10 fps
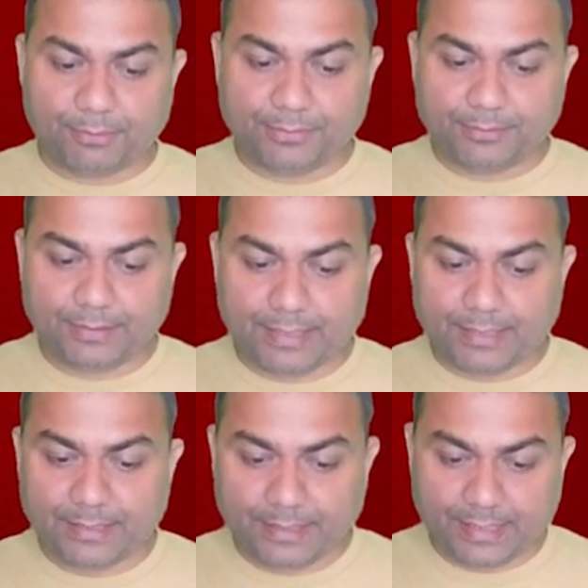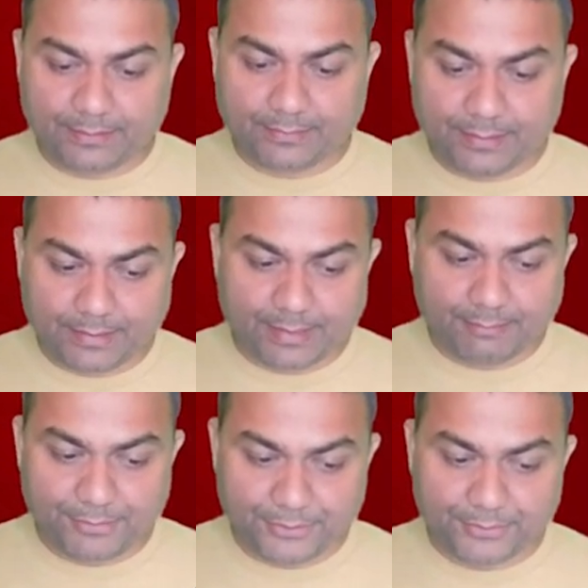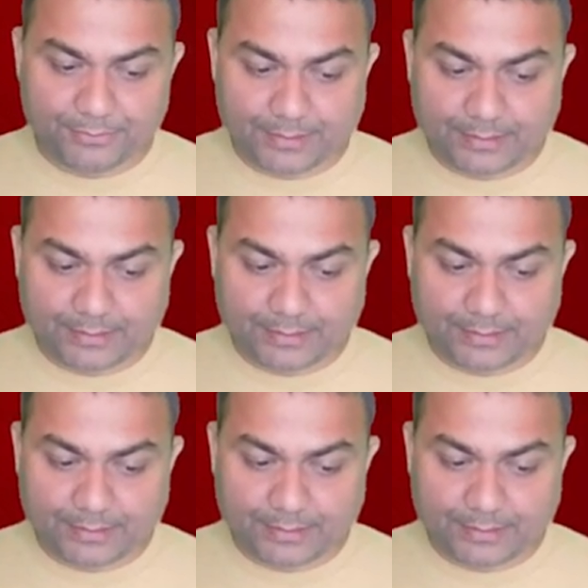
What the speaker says: proficient in Excel, Tableau